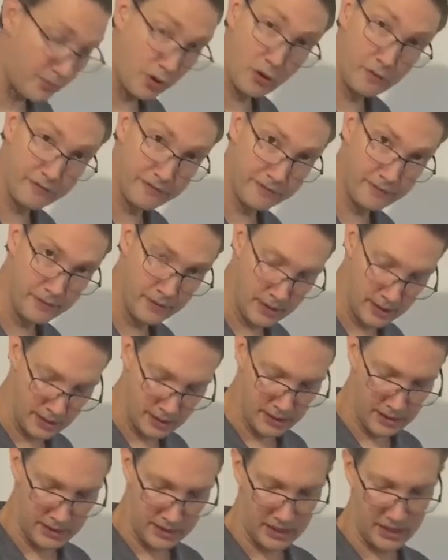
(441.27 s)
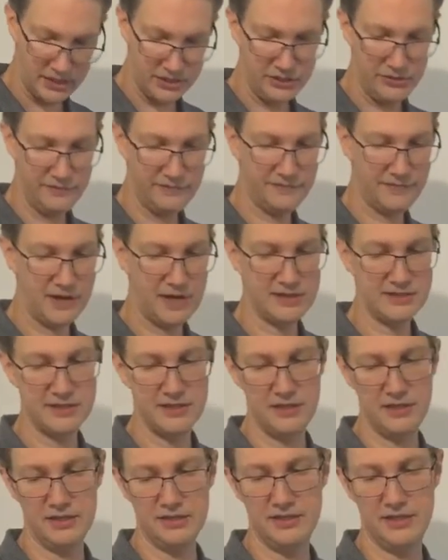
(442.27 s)
off, and you
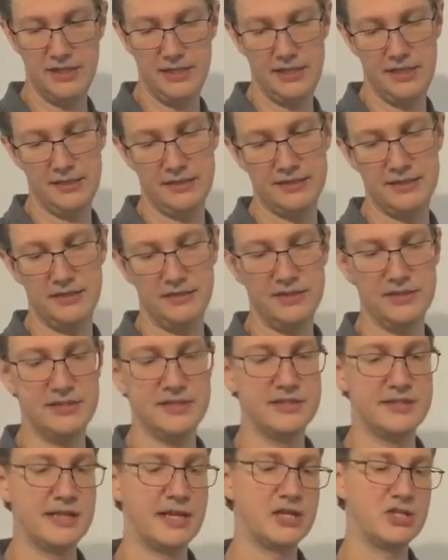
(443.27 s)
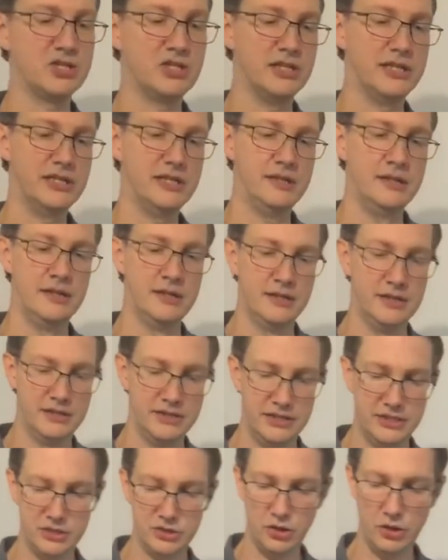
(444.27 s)
fasten it to here. So this is actually
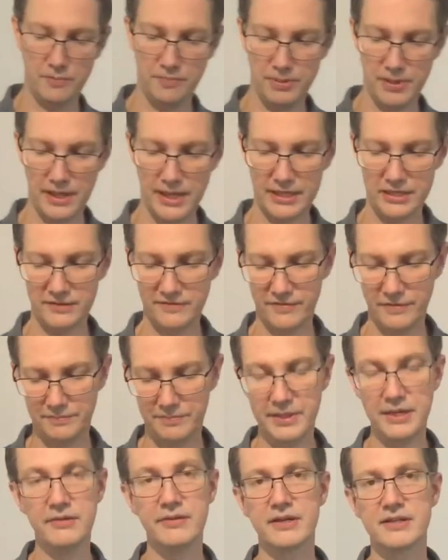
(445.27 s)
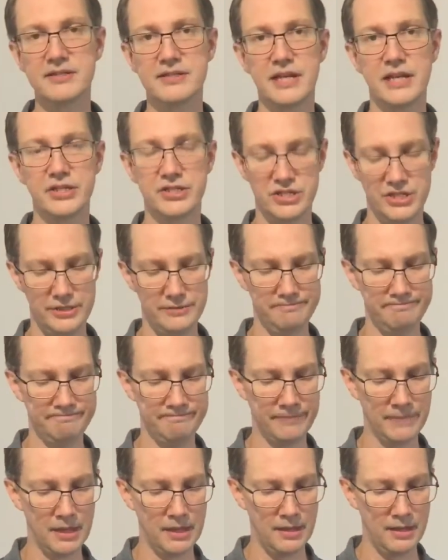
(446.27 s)
the top plate of the pier extension,
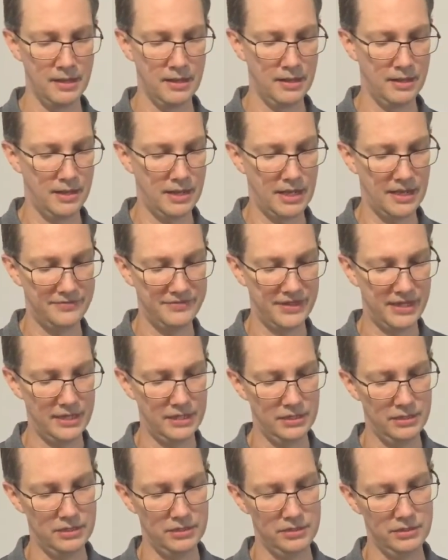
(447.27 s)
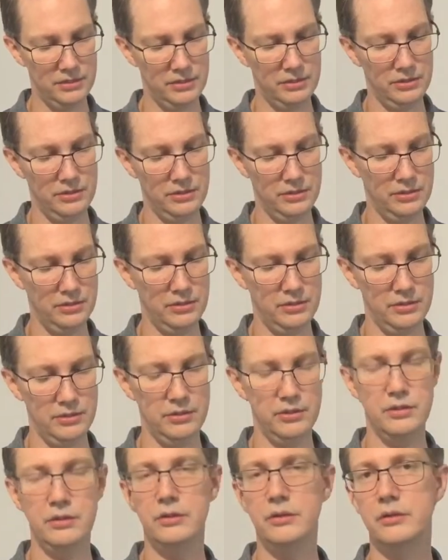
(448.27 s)
and then
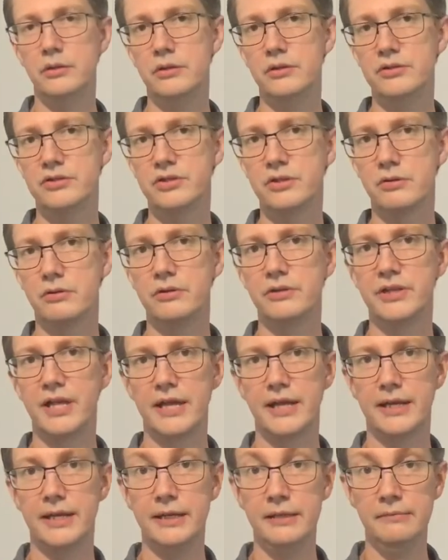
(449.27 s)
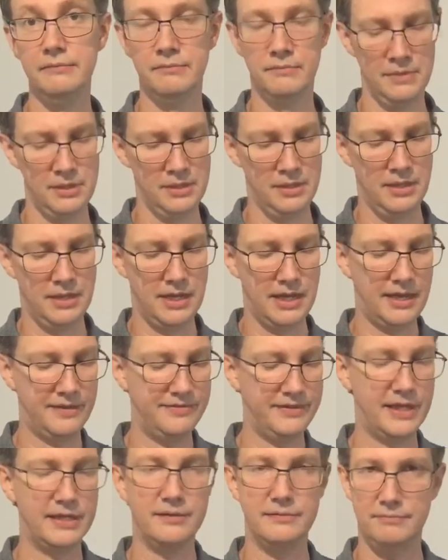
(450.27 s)
you screw that in,
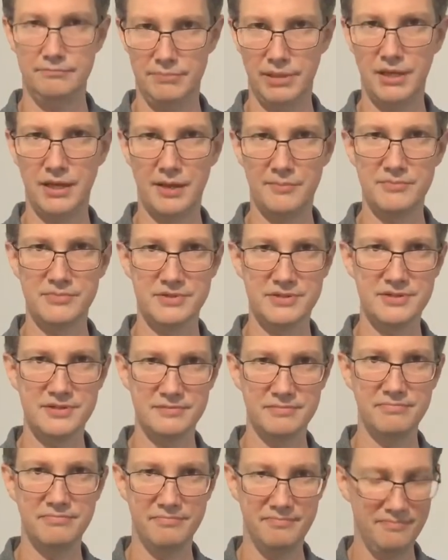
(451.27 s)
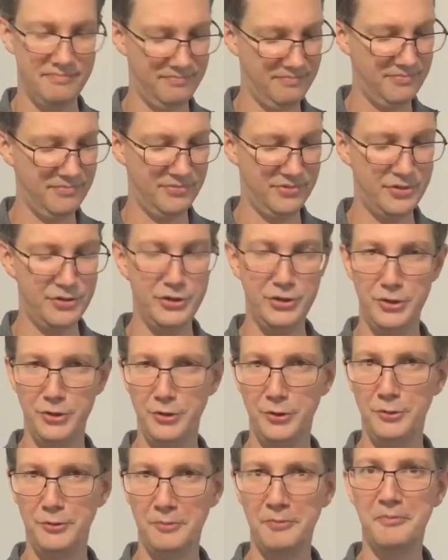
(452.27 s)
and that becomes the
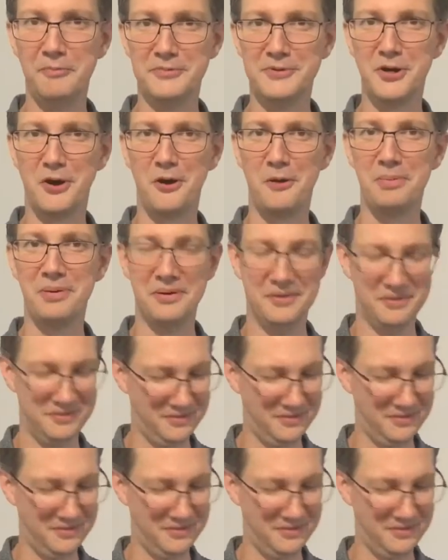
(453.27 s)
new top.